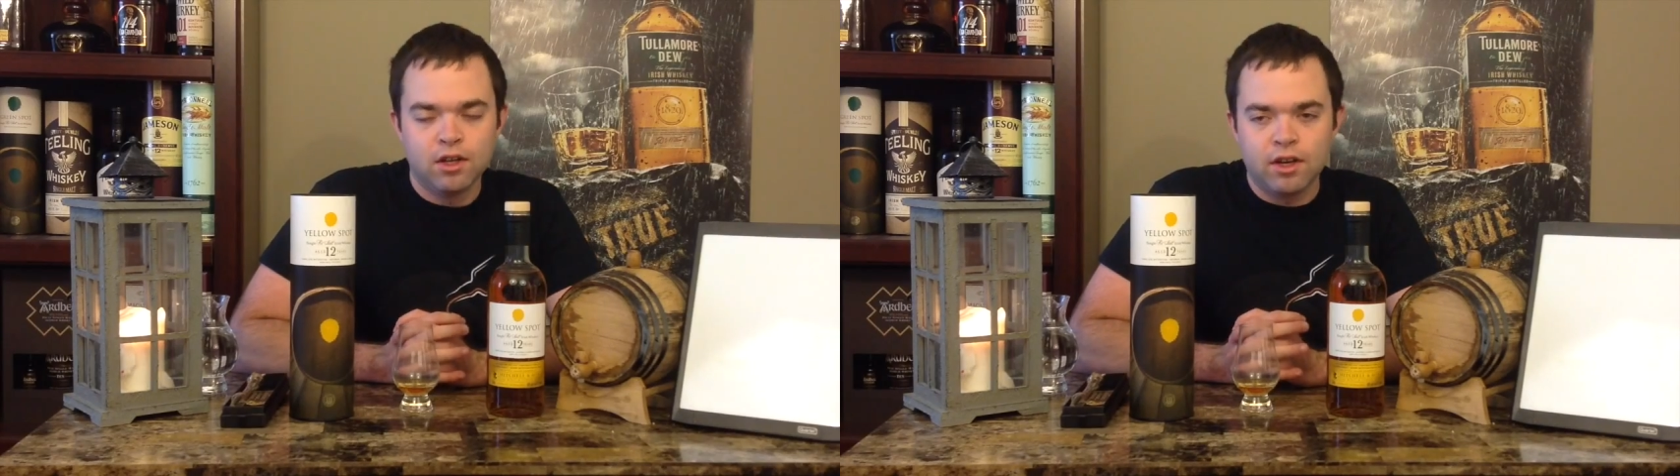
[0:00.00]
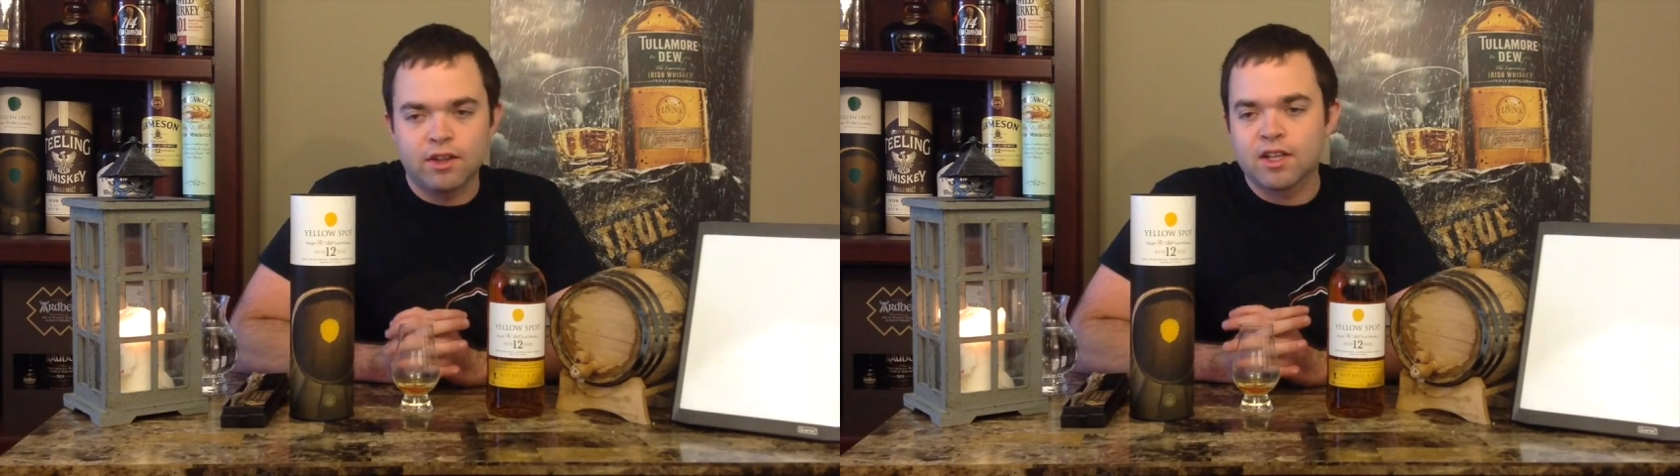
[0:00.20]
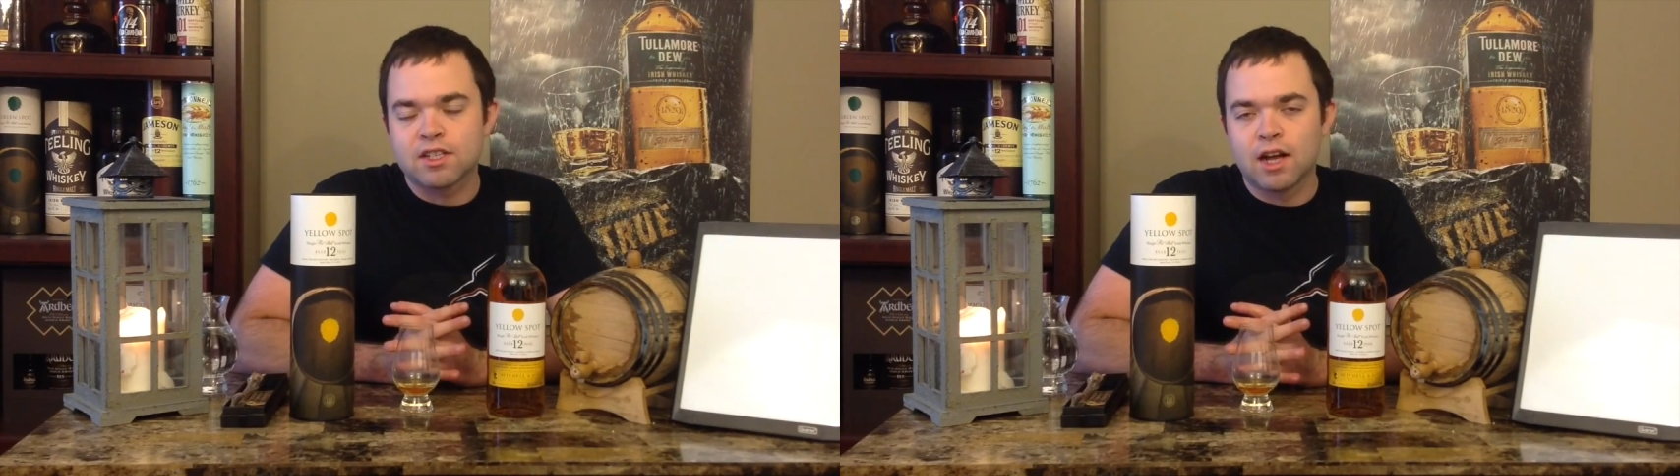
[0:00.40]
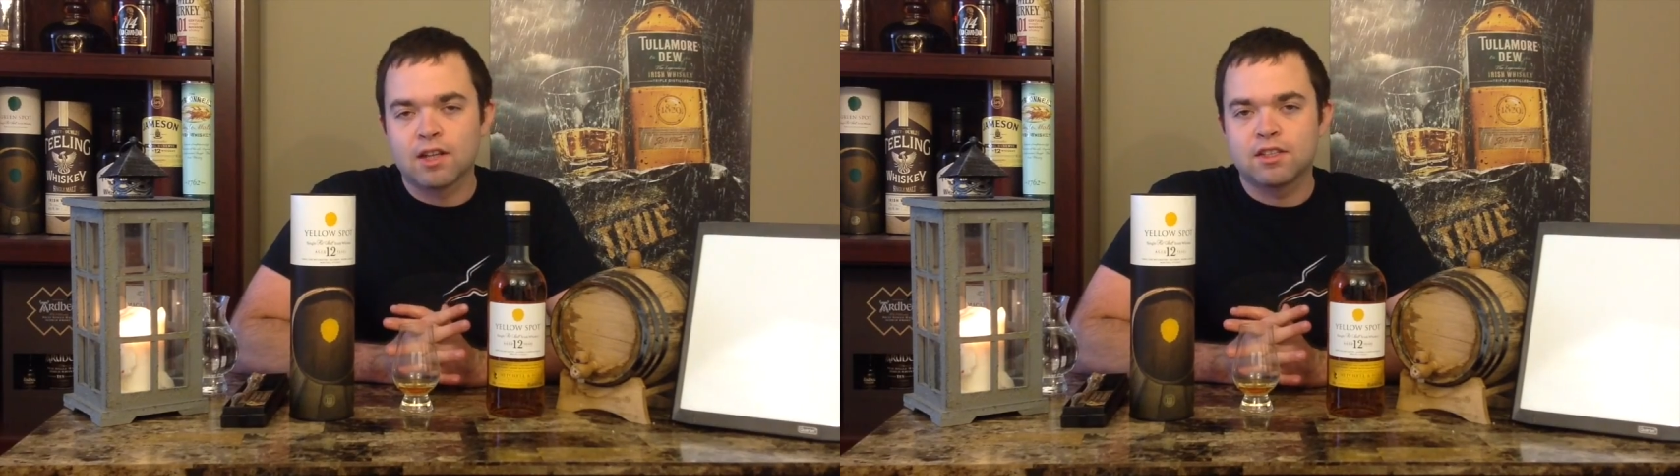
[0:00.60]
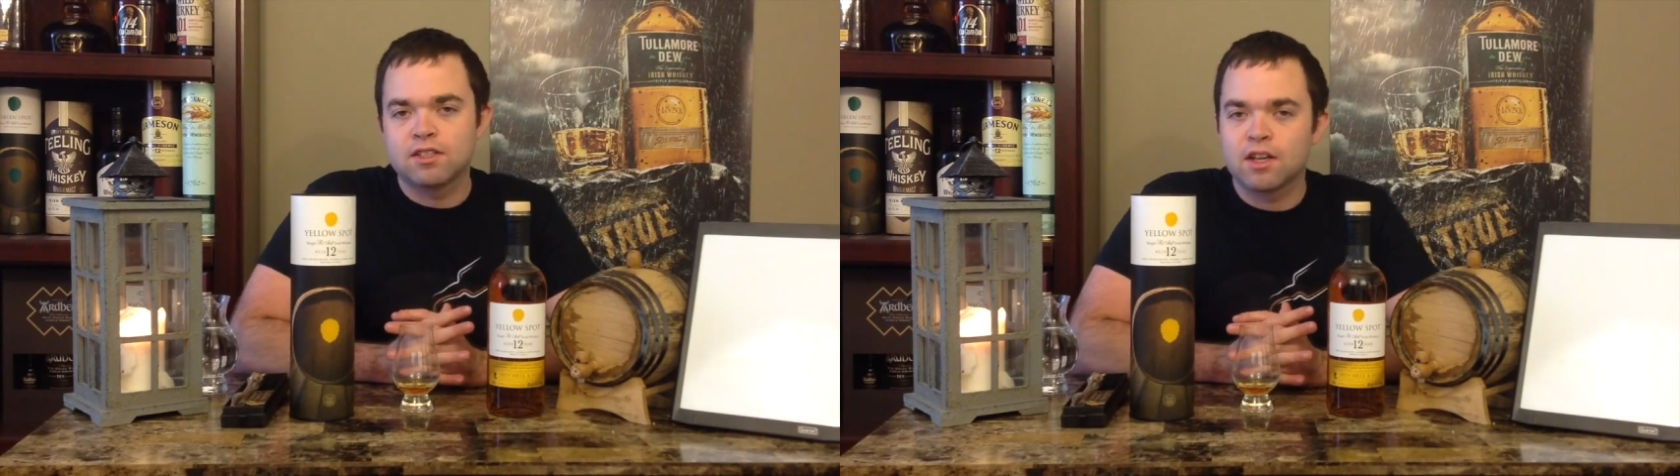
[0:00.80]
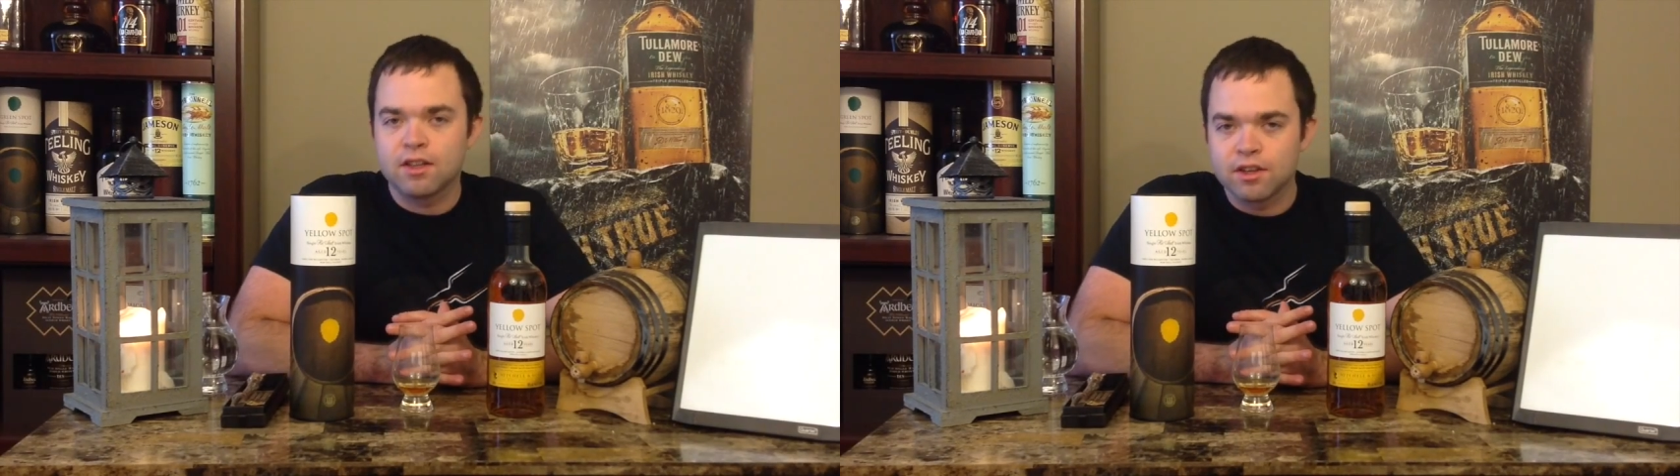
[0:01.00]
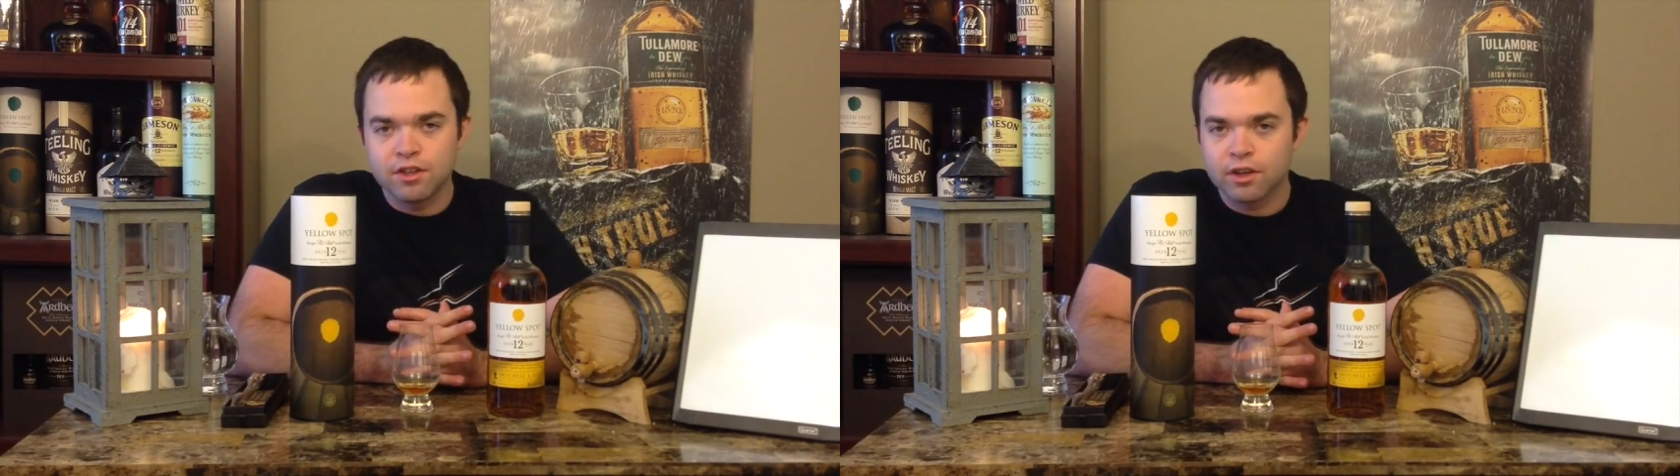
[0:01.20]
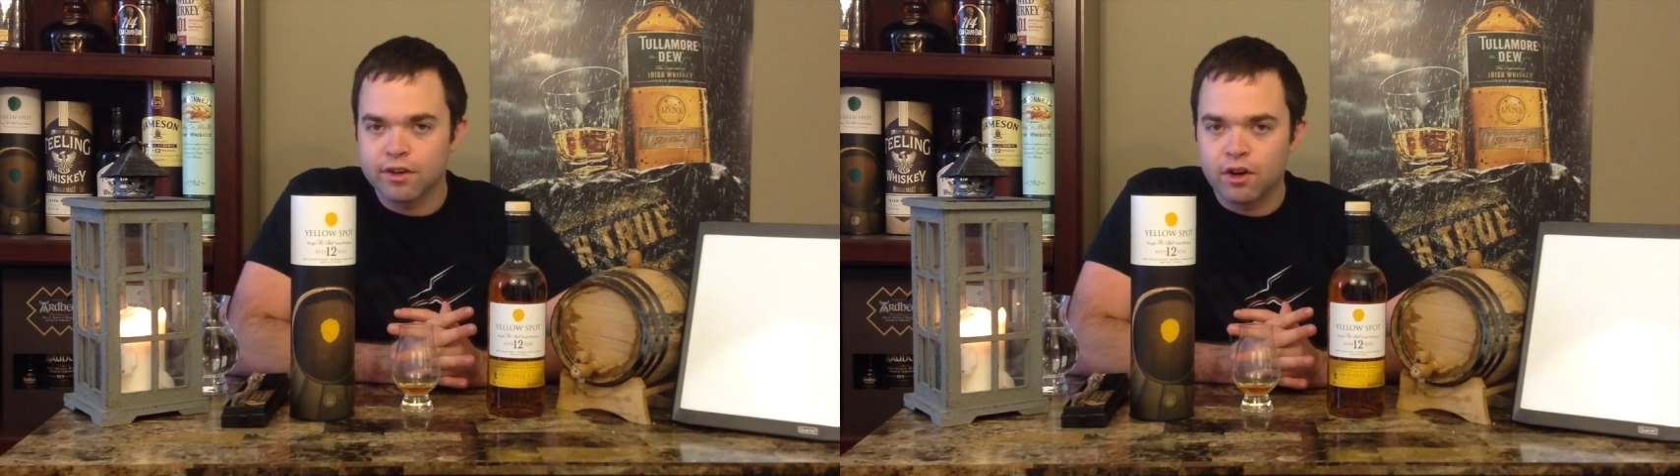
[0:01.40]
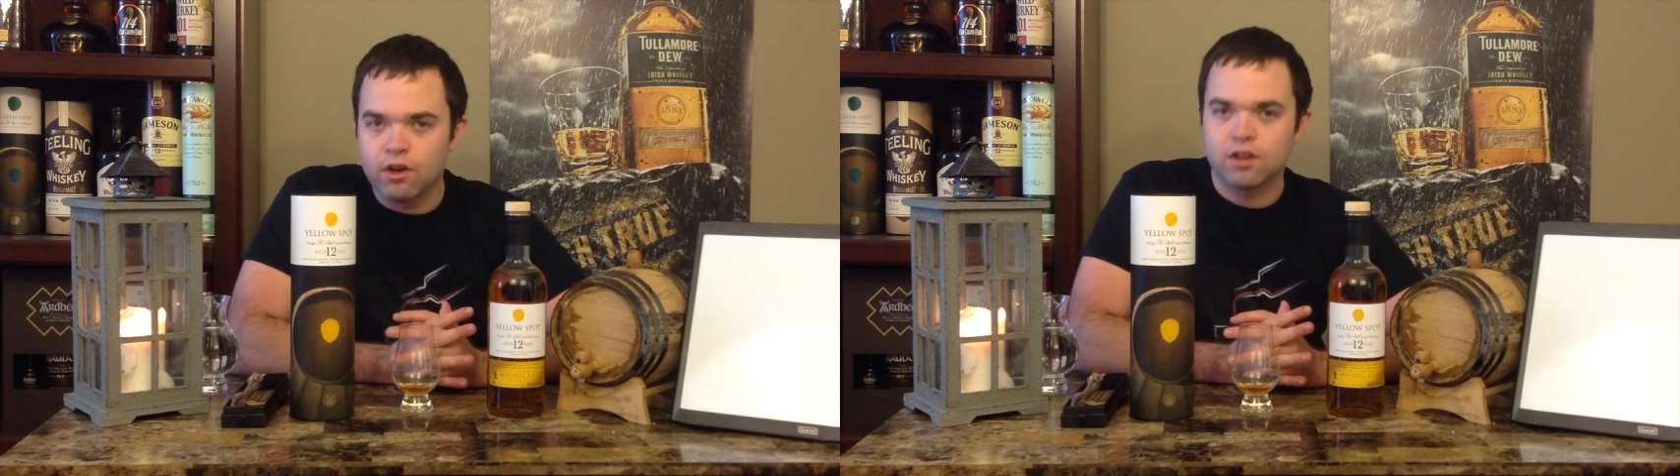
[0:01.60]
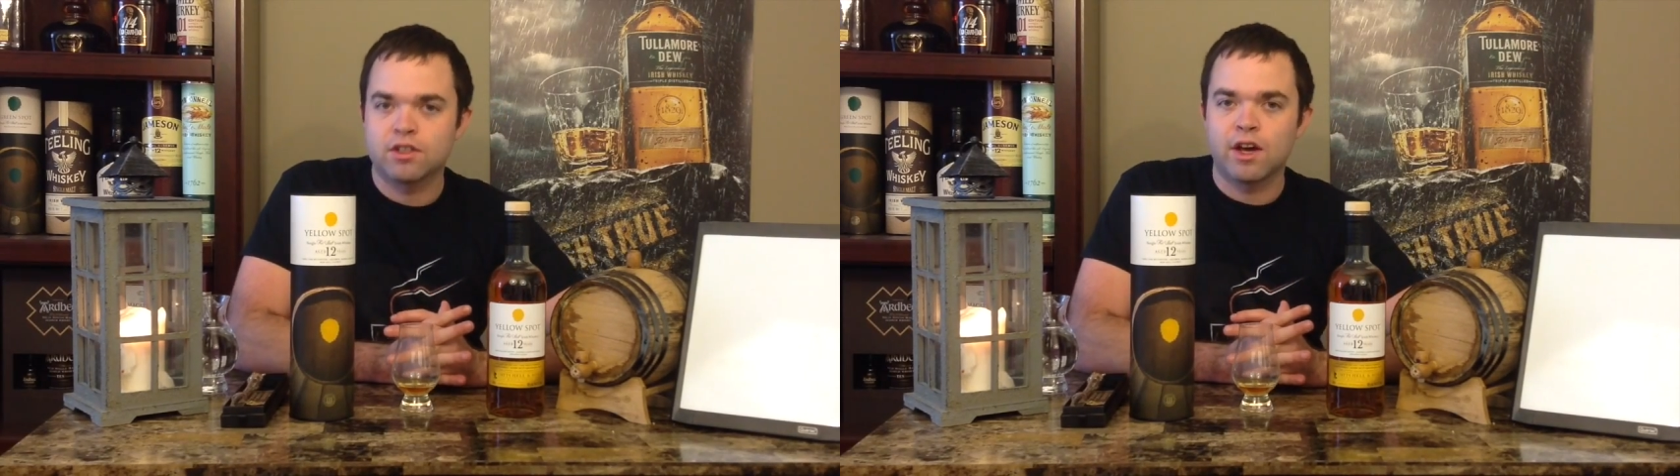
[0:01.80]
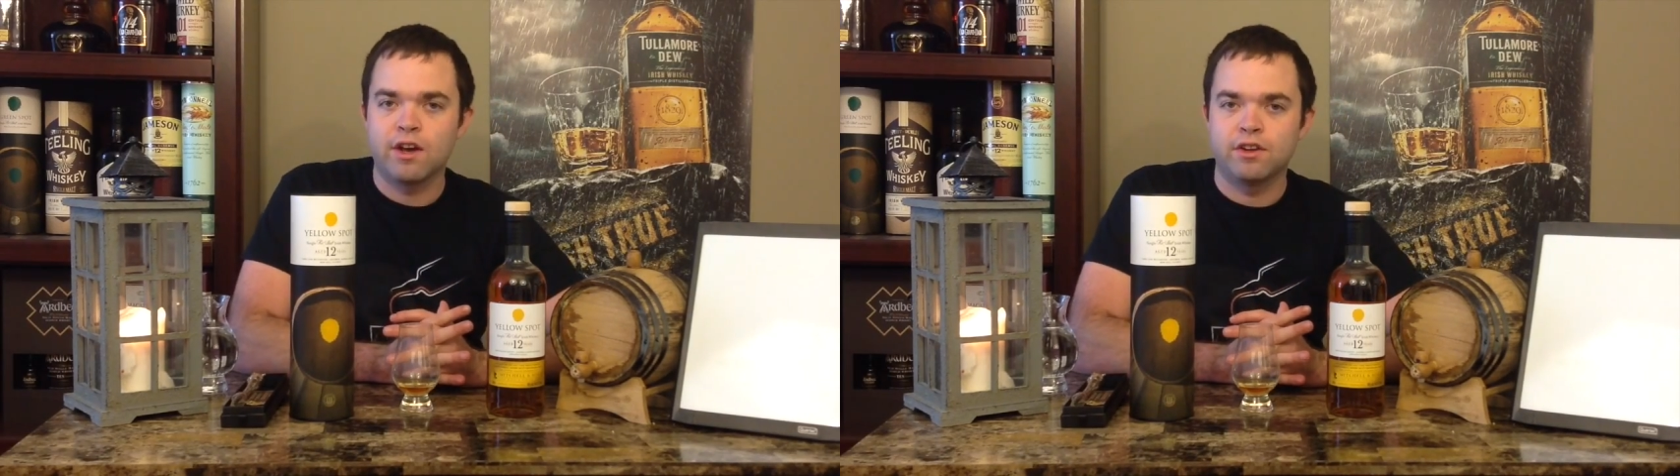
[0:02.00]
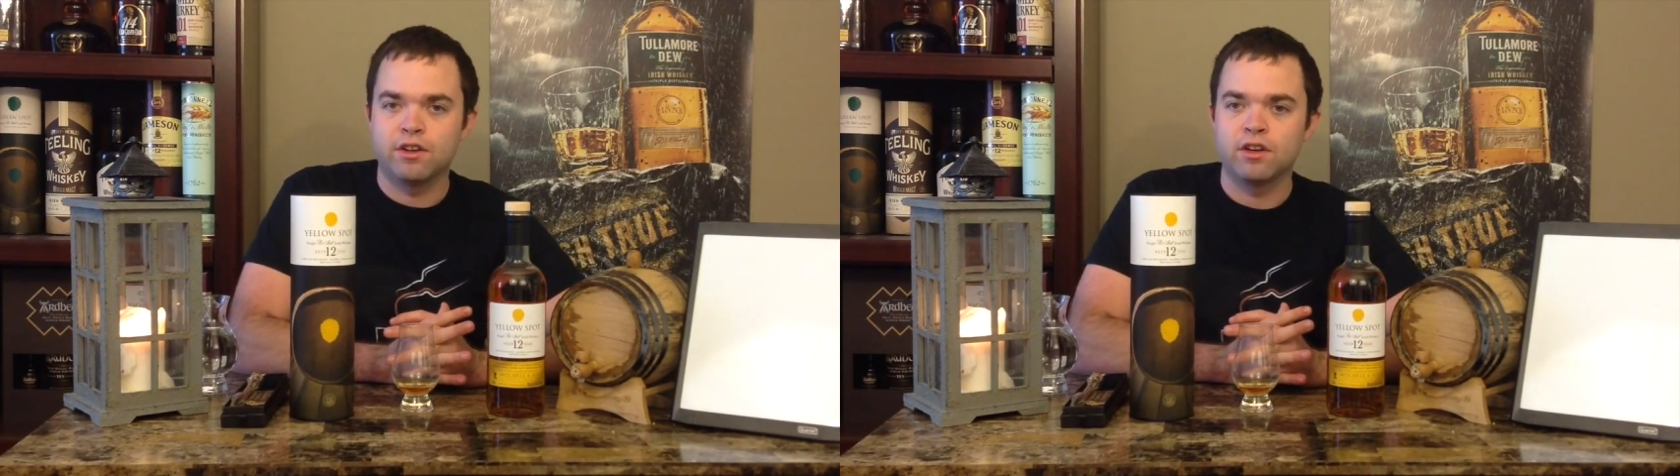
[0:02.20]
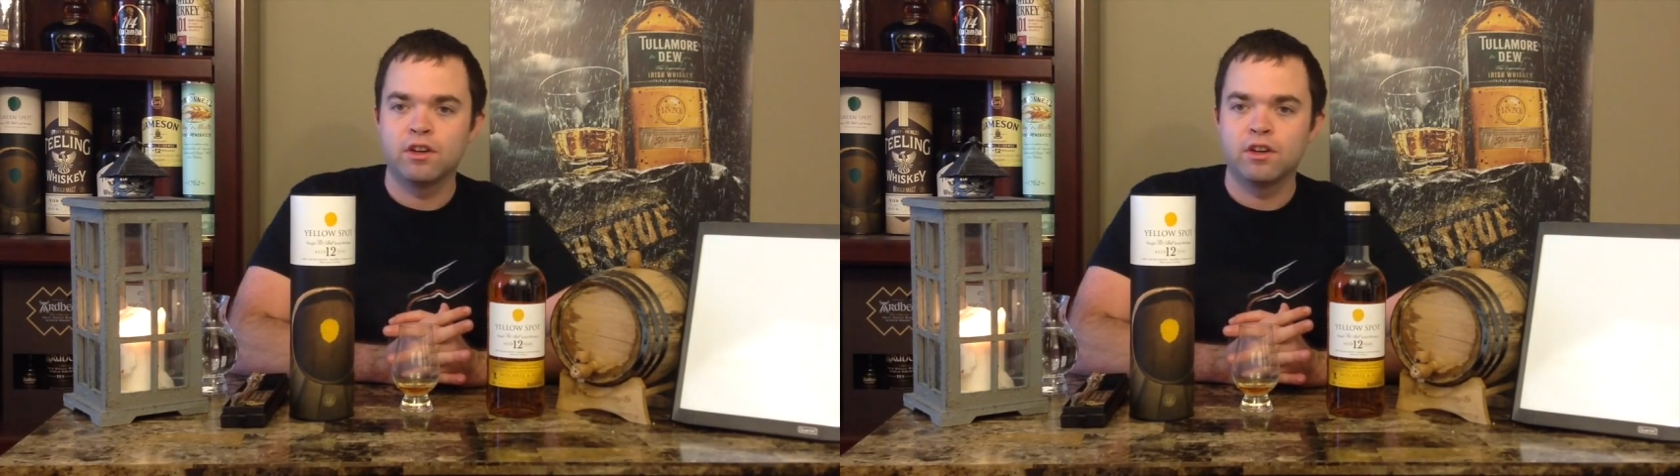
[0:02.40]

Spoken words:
And that's not to say that you're going to go outside and